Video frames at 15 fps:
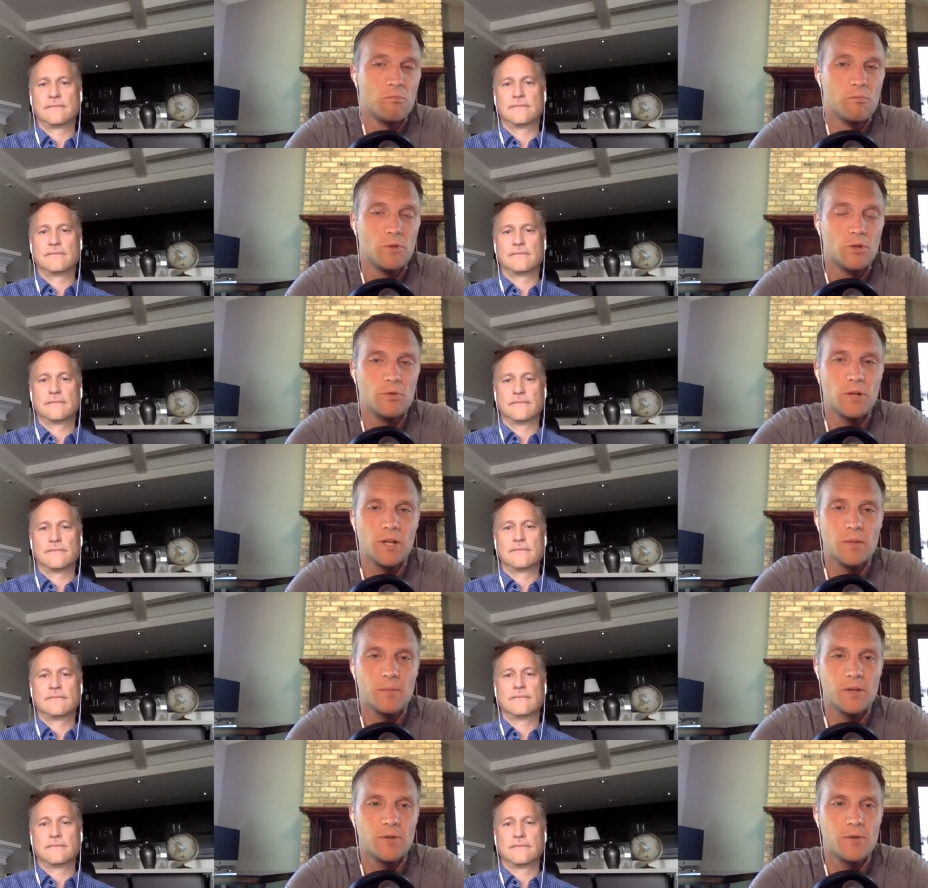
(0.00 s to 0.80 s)
Speaker 1: you need to be
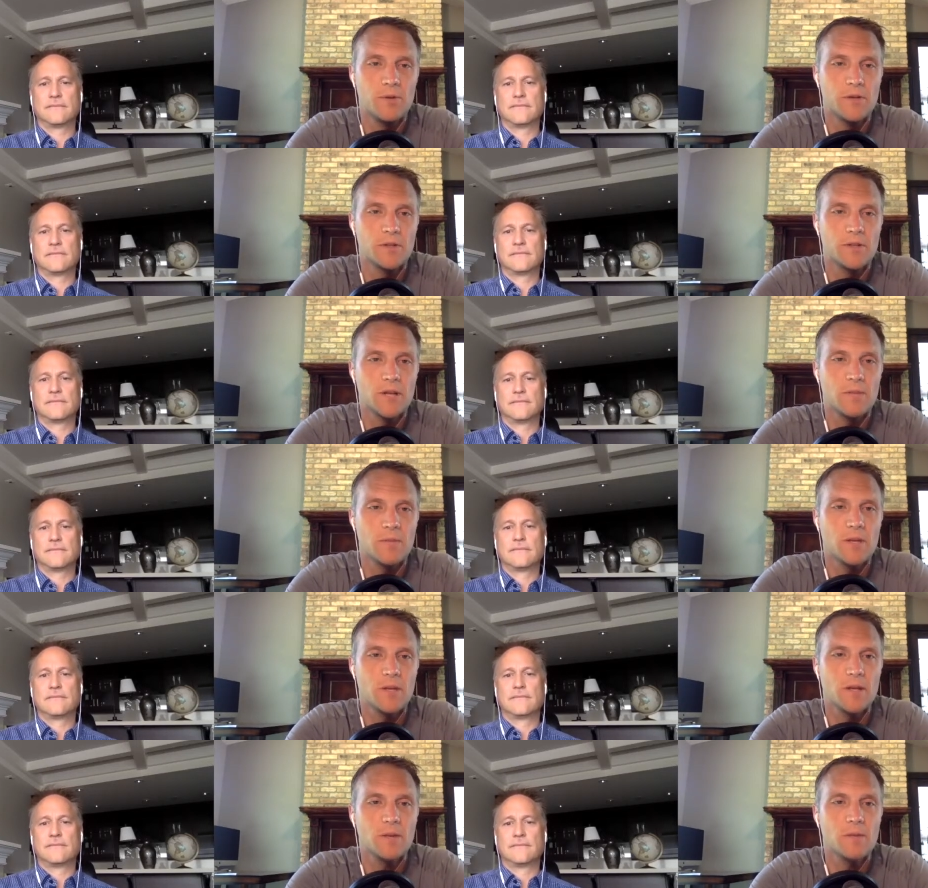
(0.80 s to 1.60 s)
doing the same thing.
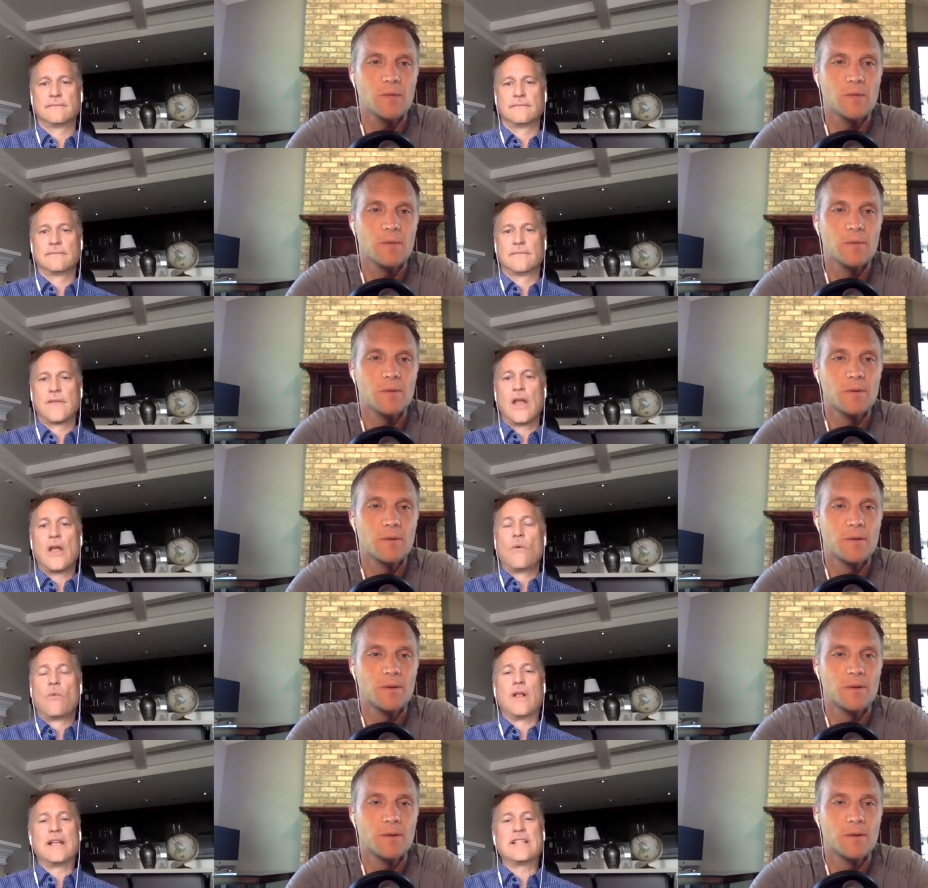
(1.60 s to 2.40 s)
Speaker 2: Well,
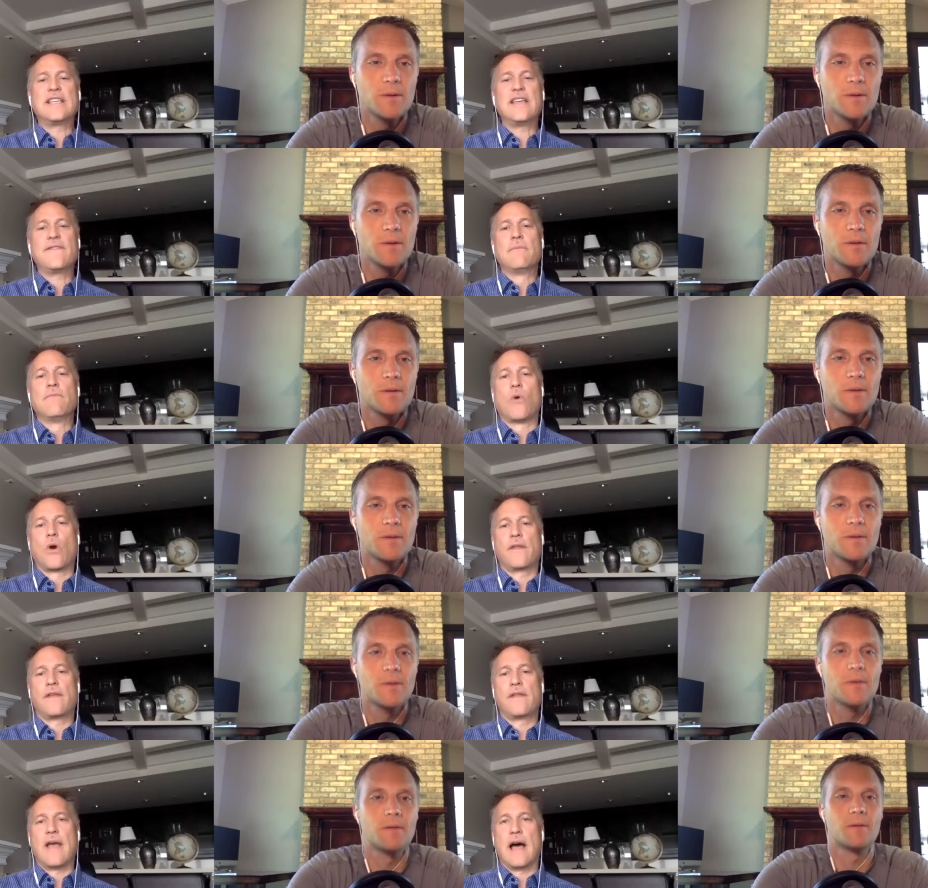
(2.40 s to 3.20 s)
it's even more than
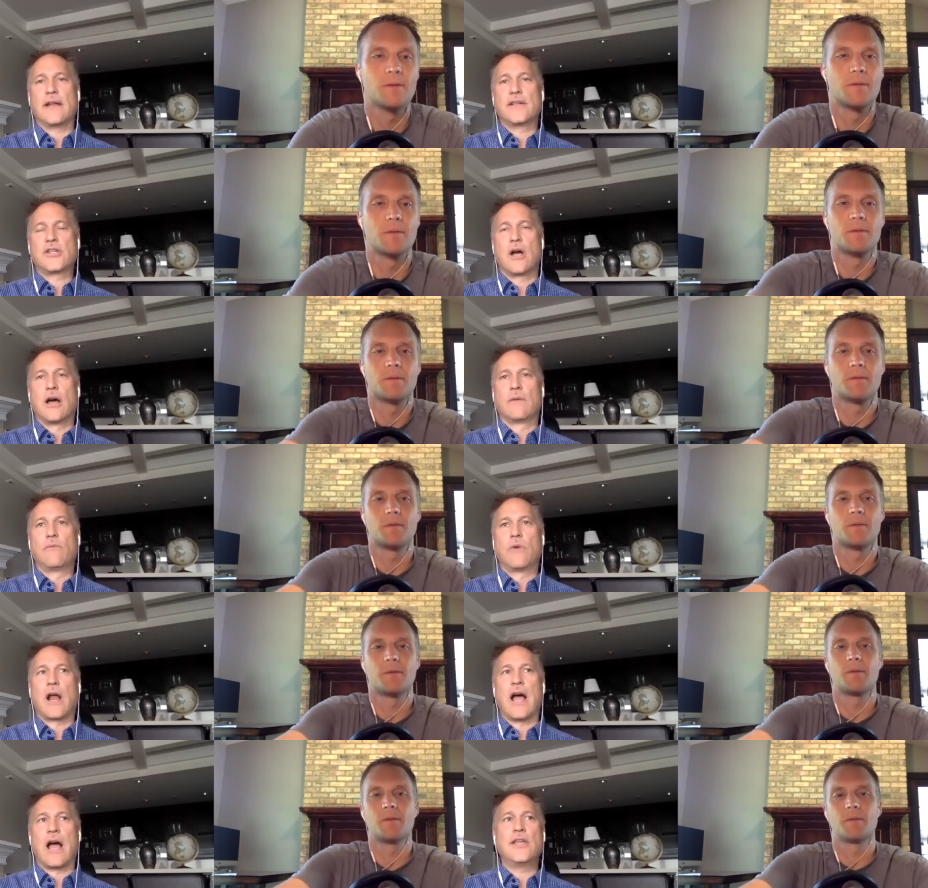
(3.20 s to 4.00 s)
that, Todd. What I
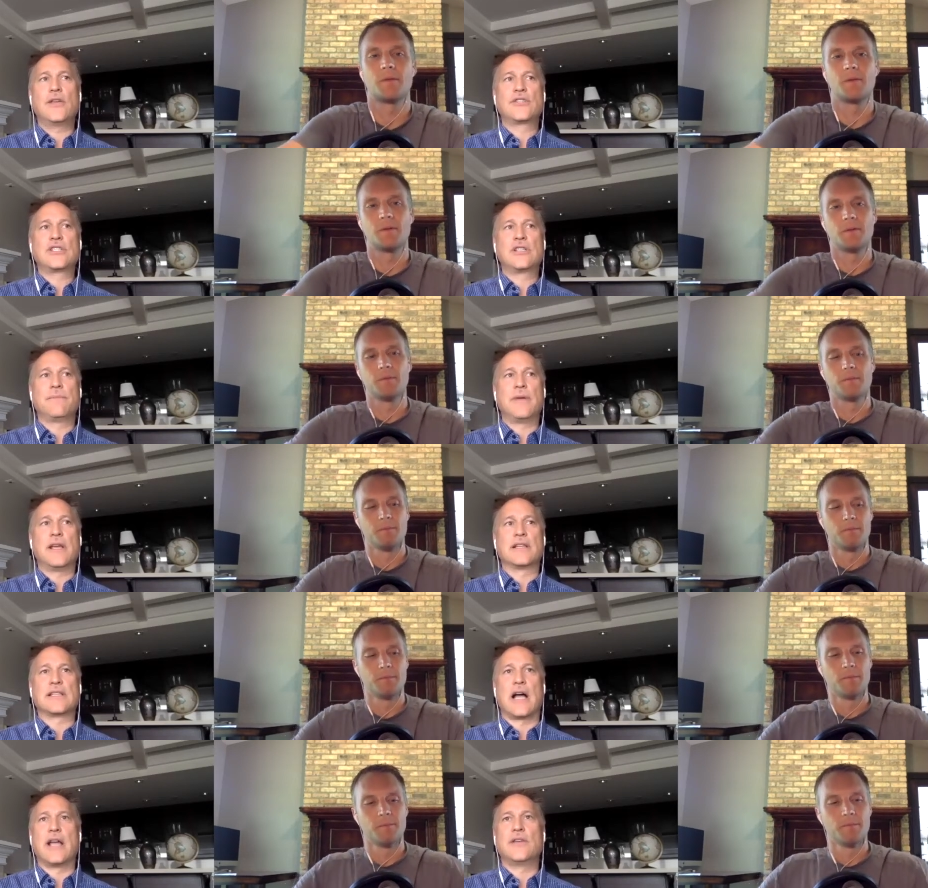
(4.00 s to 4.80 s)
used to be is I
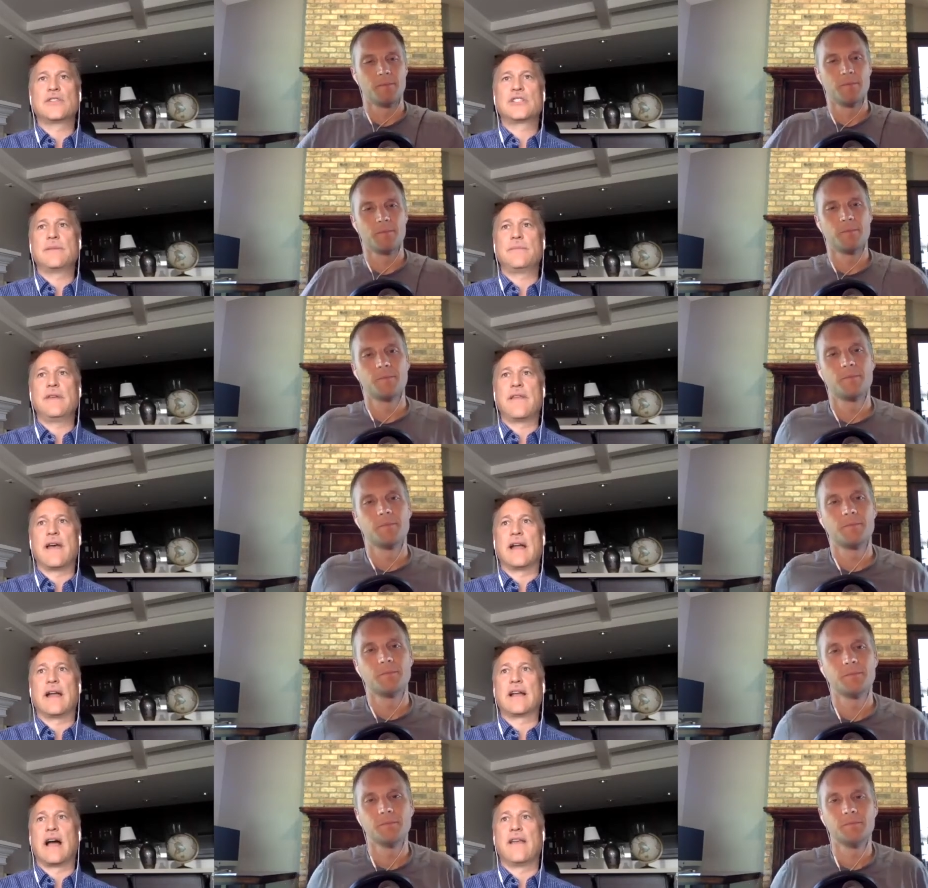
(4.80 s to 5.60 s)
used to be that guy
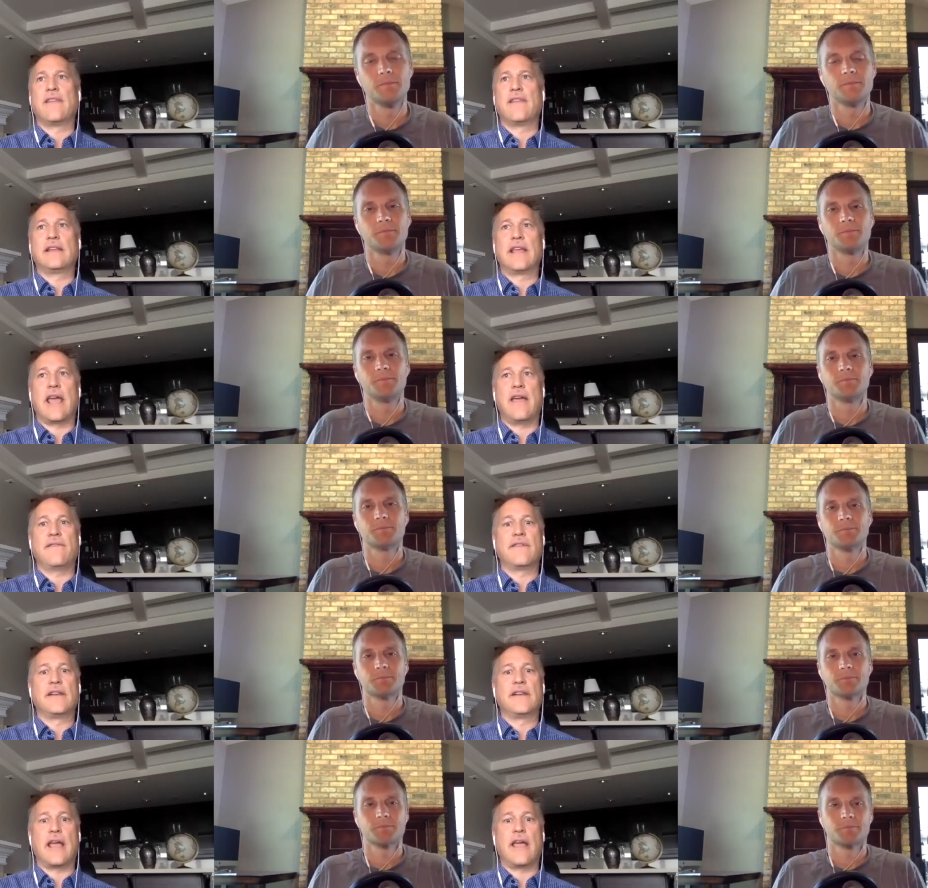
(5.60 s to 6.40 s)
that gave and
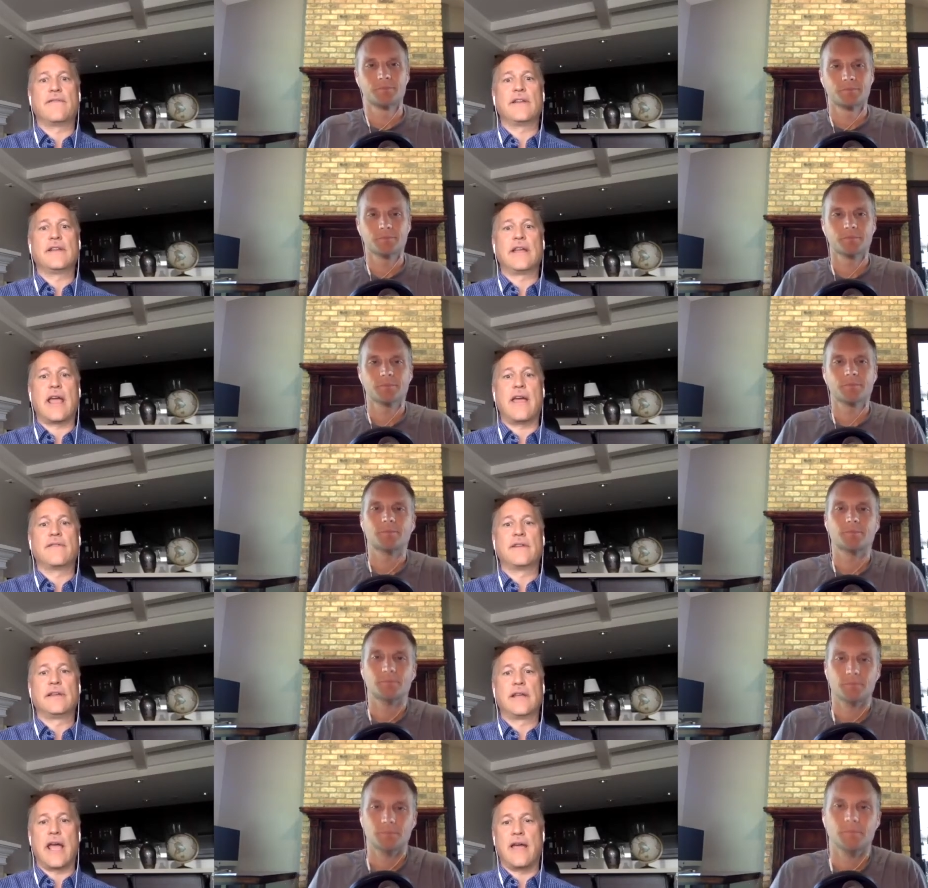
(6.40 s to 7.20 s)
gave and gave and
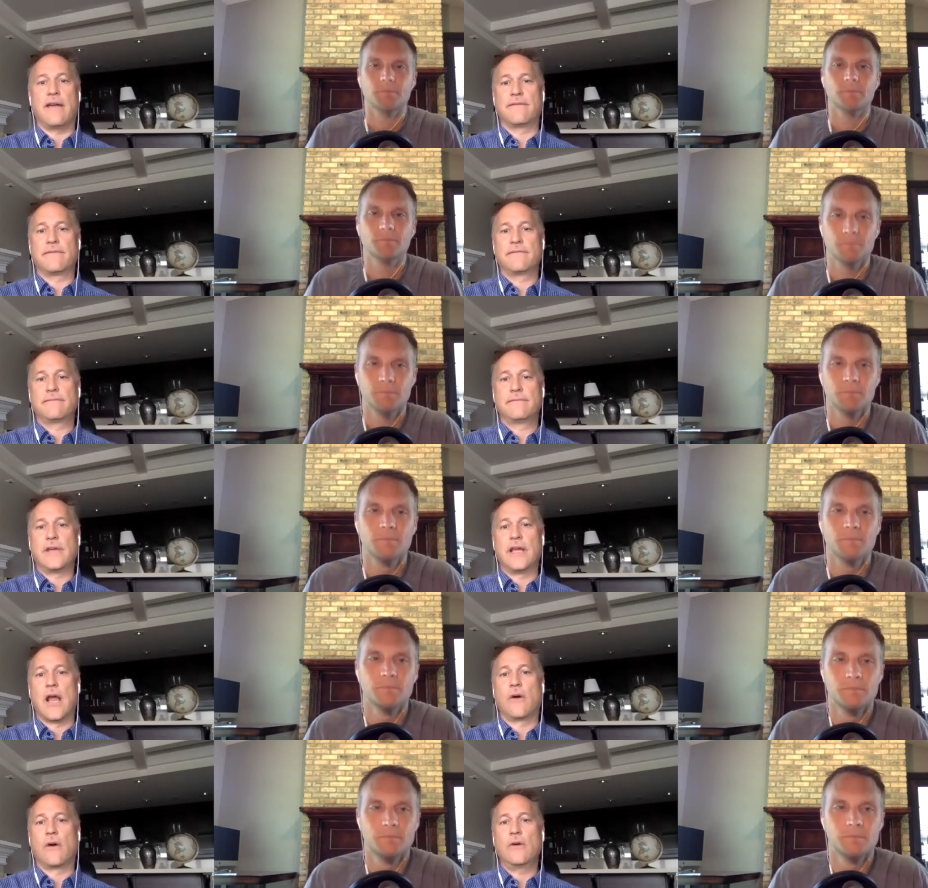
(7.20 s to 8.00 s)
gave, you know?